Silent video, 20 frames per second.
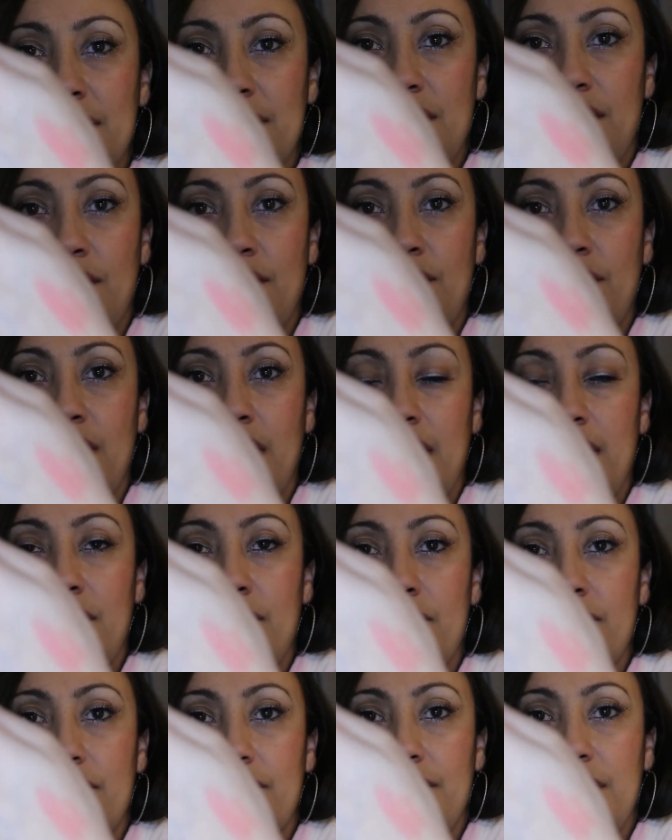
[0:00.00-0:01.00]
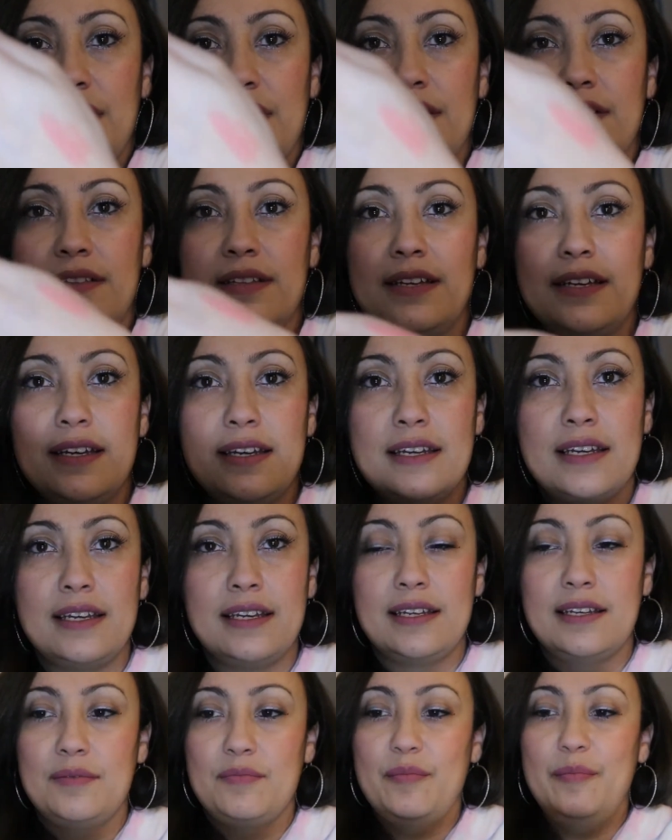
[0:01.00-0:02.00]
tone, I don't feel.
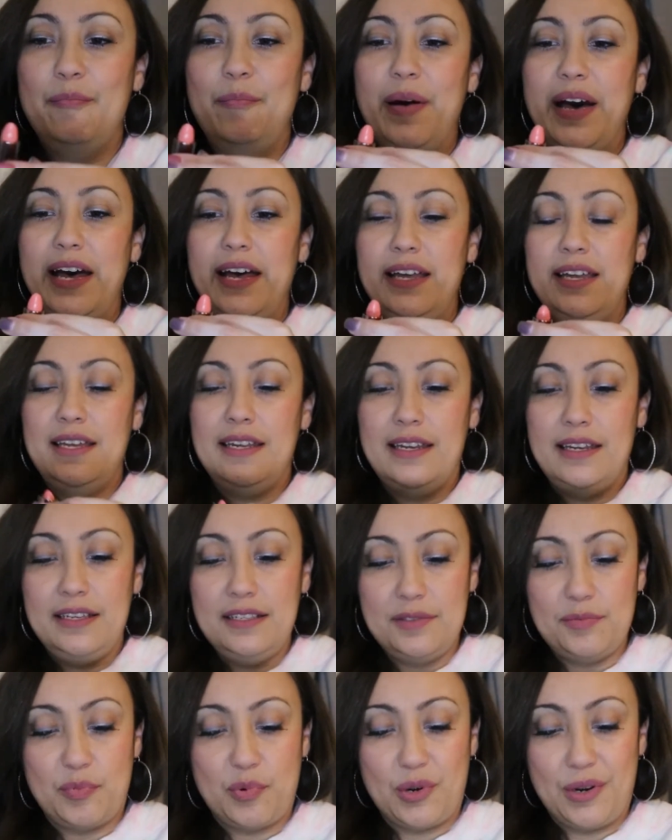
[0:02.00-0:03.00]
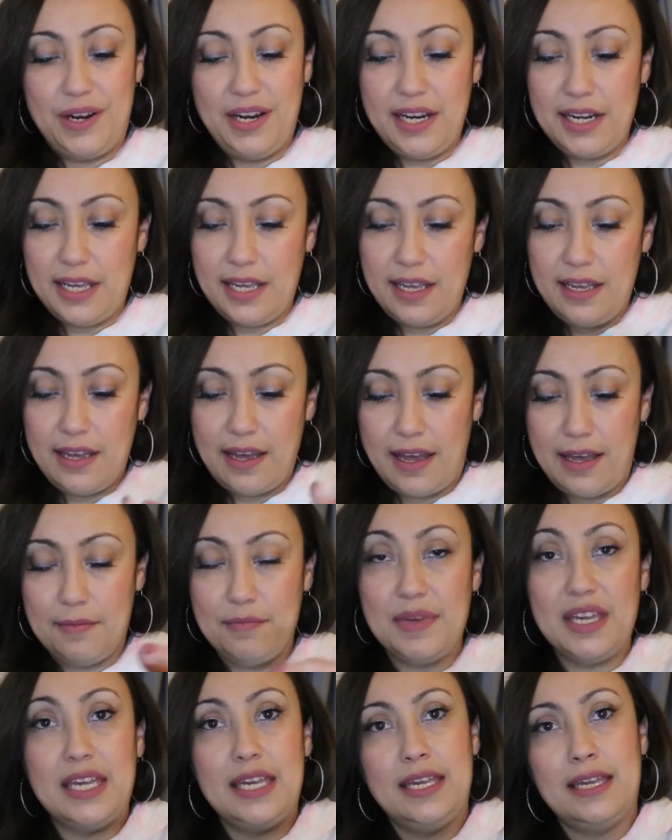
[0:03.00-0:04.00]
But it is pretty. I
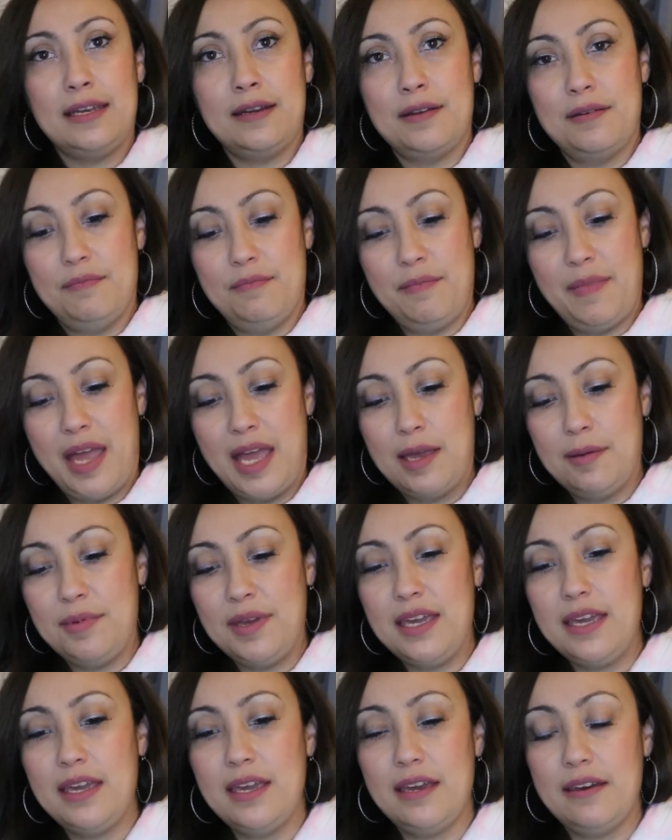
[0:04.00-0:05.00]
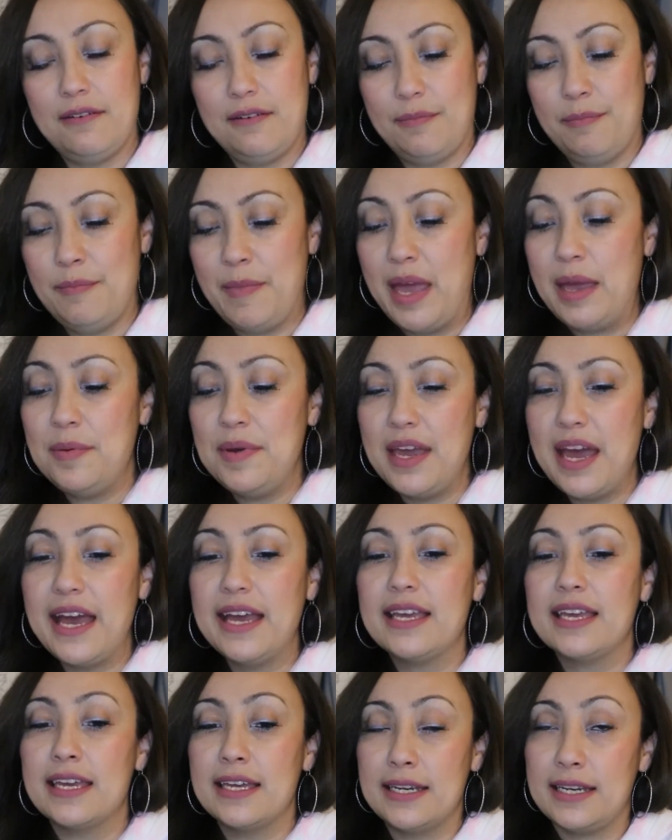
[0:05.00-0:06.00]
mean, maybe
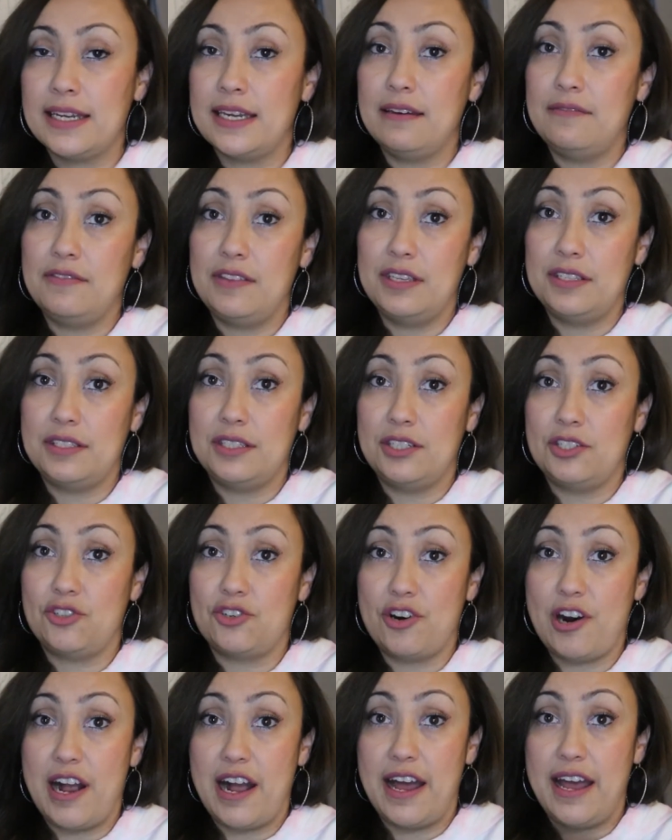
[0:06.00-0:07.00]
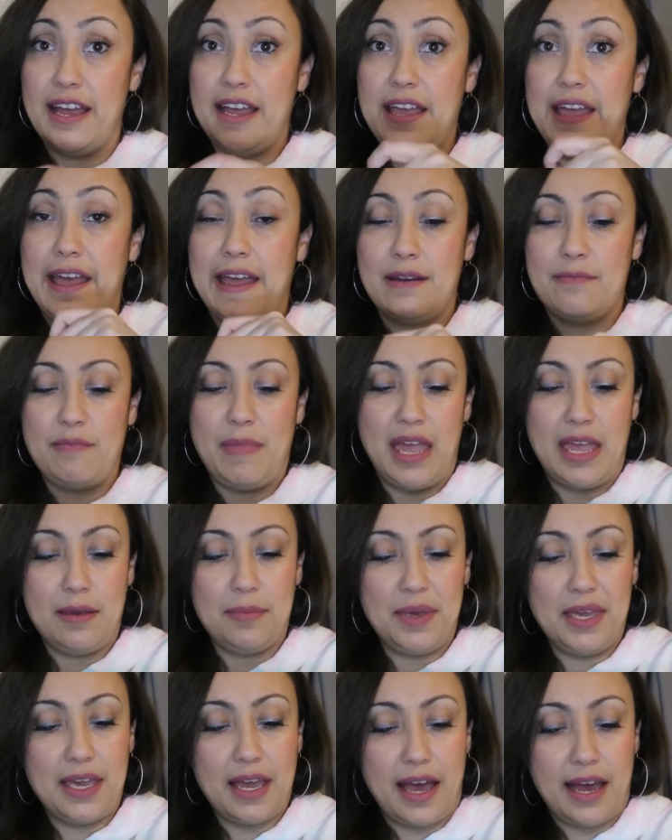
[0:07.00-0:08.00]
I can give this a try, and
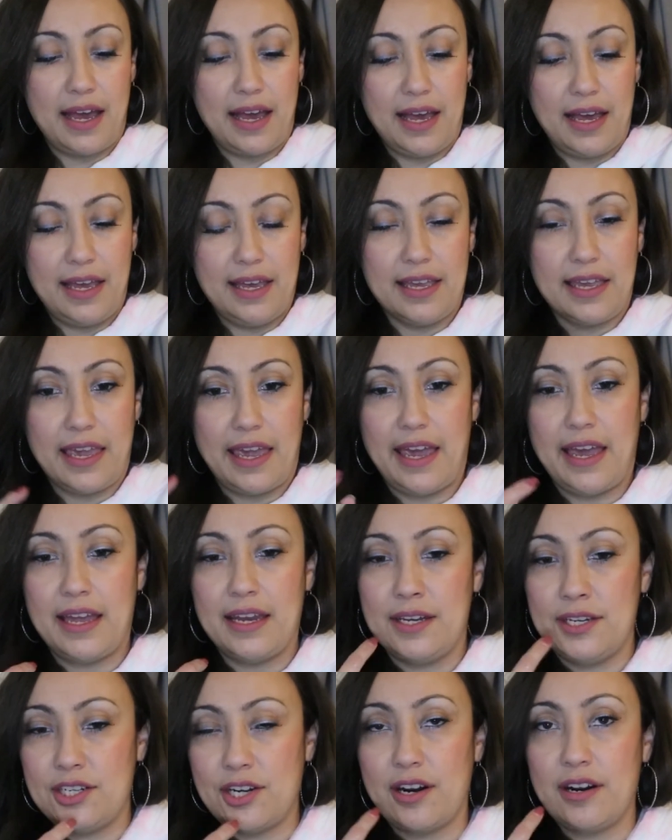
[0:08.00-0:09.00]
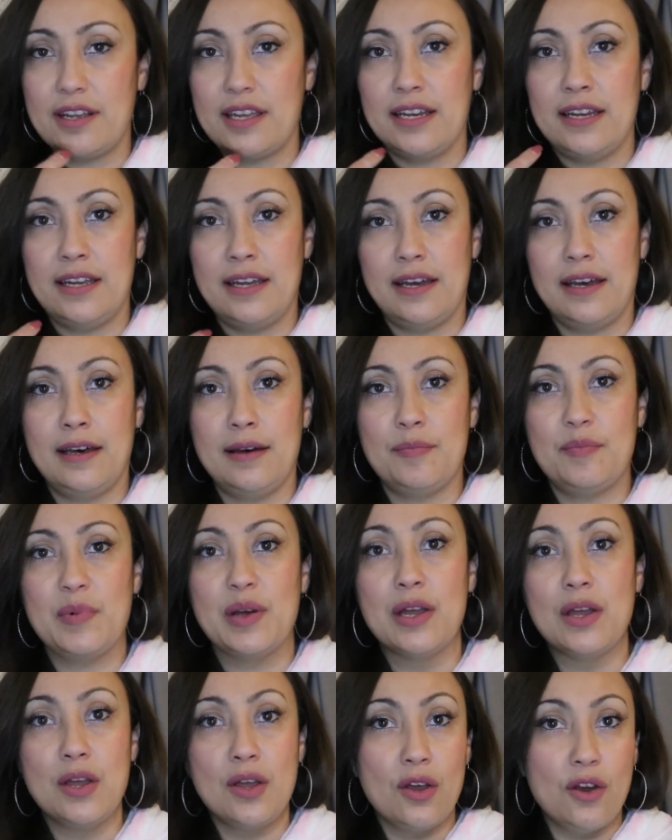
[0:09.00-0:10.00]
maybe I can darken it up
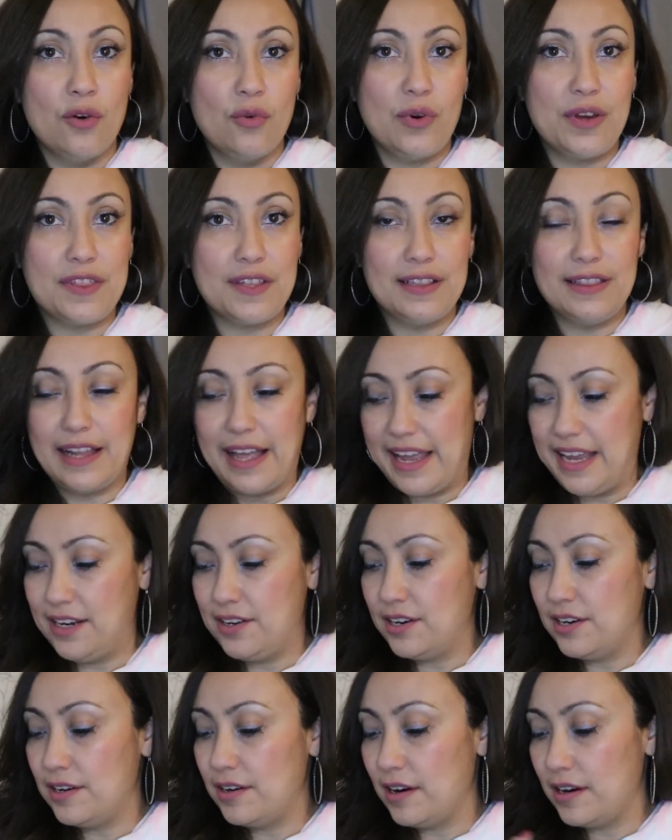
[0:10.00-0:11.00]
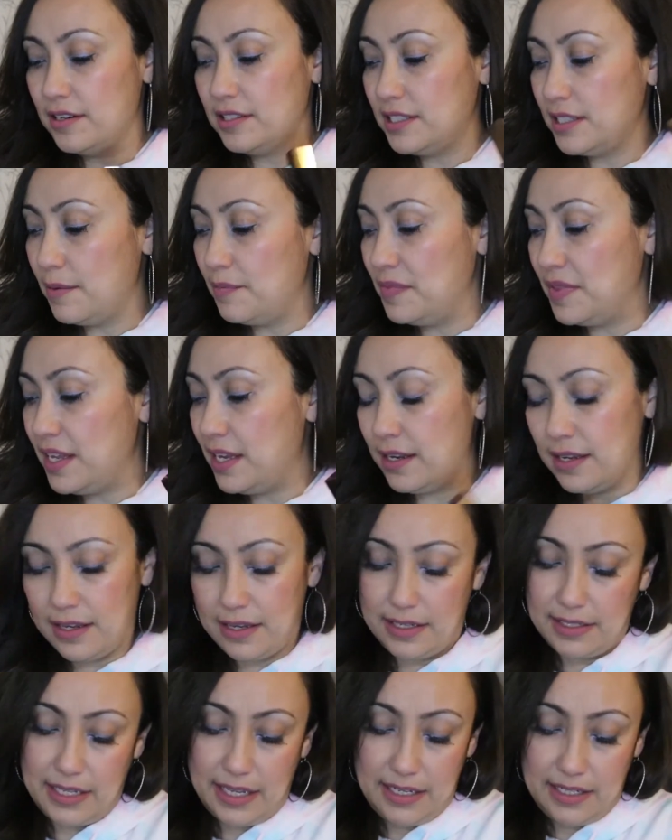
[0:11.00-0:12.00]
with a liner or something,
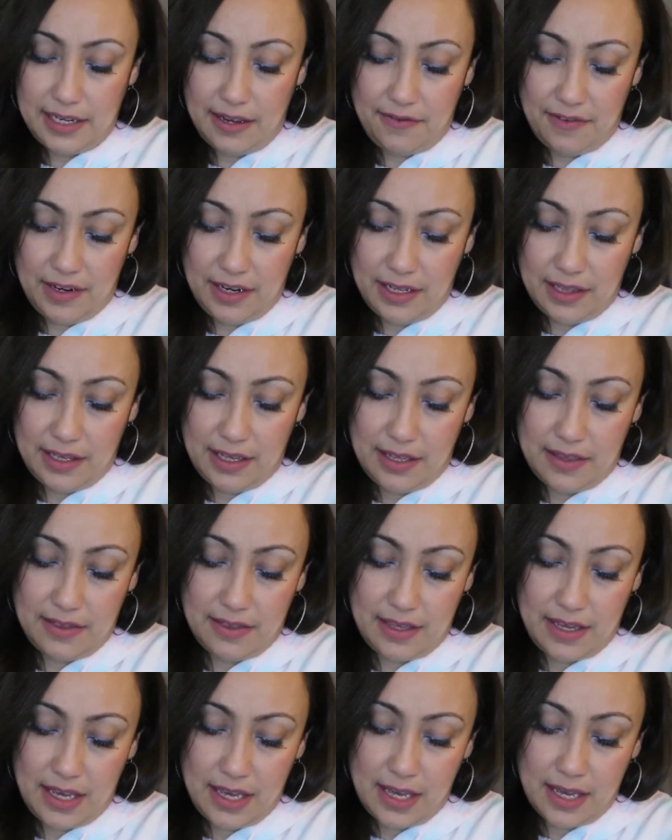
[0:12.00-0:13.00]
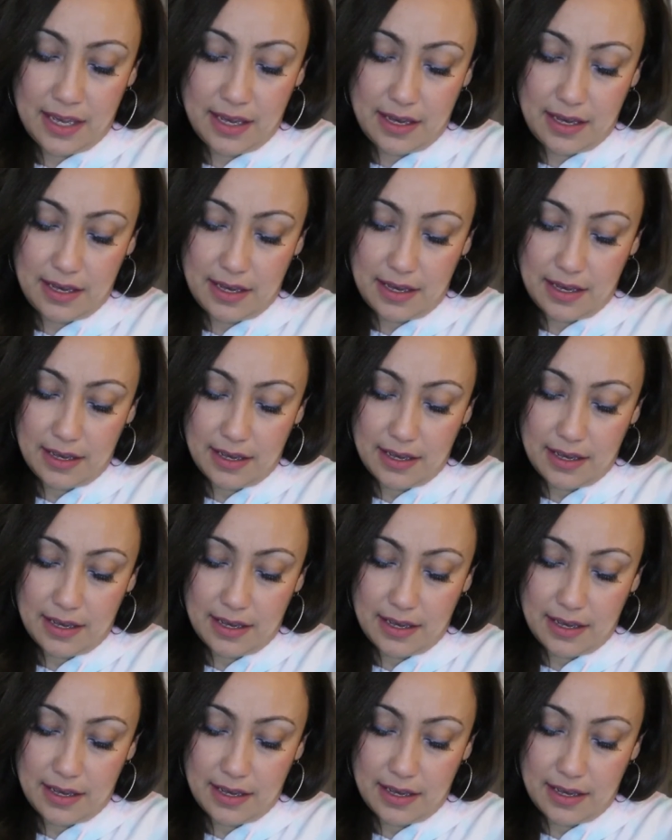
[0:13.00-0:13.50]
because I definitely think